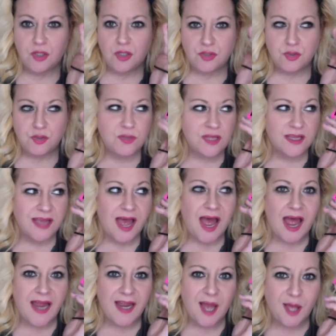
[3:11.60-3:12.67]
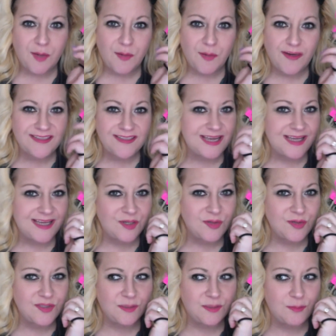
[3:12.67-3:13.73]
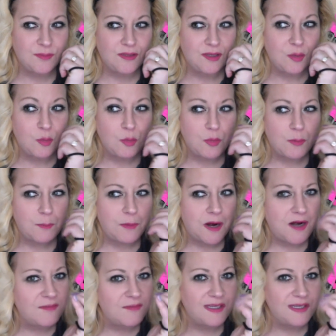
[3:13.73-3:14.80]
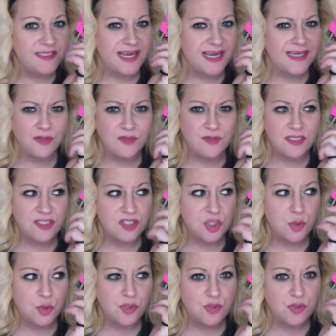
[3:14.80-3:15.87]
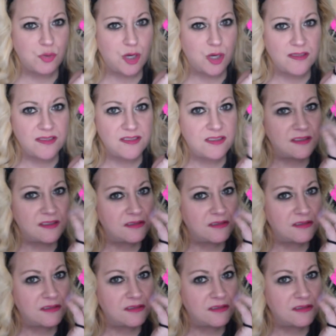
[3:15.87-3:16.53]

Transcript: Dude, like I already diagnosed him. Like, what part of my diagnosis don't you trust?